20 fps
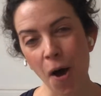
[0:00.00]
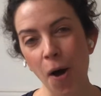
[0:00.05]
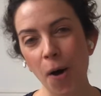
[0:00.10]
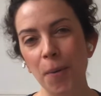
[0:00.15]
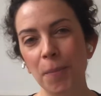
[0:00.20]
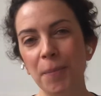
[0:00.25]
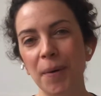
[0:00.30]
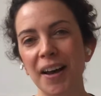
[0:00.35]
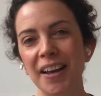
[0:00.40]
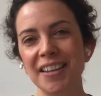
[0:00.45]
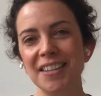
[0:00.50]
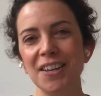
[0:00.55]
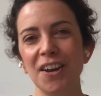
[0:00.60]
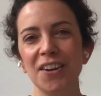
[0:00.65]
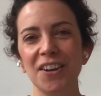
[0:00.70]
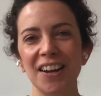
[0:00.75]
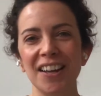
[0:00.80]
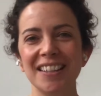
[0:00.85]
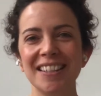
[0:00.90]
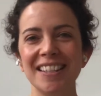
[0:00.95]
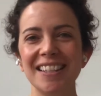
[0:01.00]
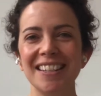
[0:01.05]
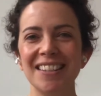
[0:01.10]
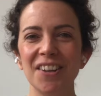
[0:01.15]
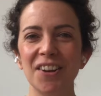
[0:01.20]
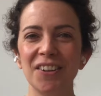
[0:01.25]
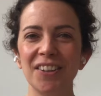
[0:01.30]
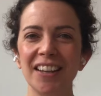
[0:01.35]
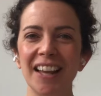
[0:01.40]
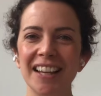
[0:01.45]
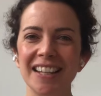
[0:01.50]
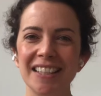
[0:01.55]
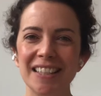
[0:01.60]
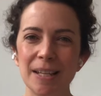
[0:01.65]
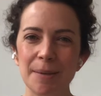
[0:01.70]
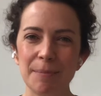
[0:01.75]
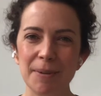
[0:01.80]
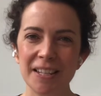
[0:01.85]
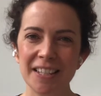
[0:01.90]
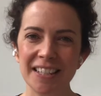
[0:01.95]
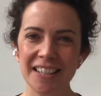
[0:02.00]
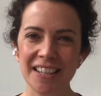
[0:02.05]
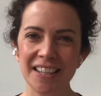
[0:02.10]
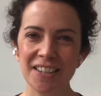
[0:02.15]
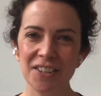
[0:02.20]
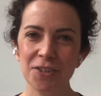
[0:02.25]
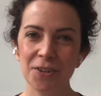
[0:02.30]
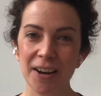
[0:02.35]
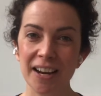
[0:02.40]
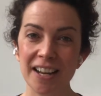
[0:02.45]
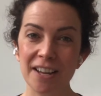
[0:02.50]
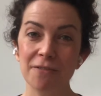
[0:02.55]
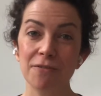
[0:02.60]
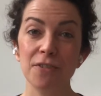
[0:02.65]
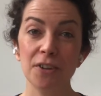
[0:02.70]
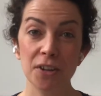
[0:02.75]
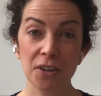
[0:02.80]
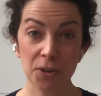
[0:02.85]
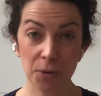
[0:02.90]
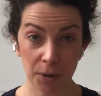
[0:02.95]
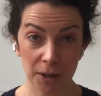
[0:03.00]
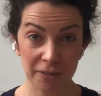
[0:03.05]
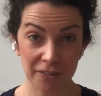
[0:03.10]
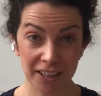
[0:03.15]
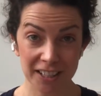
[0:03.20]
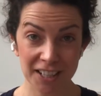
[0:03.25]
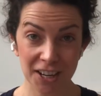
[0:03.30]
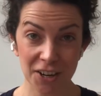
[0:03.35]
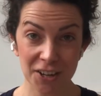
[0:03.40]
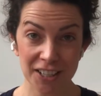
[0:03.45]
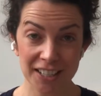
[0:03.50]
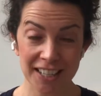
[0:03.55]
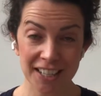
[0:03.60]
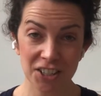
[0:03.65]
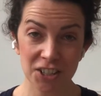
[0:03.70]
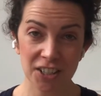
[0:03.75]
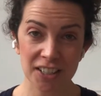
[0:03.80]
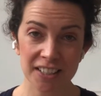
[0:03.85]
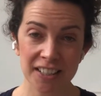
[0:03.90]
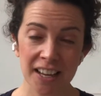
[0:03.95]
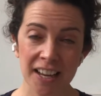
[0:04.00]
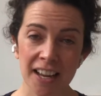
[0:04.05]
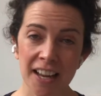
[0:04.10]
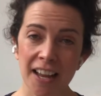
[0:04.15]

on my Yoga Pilates online CPD training for qualified yoga teachers.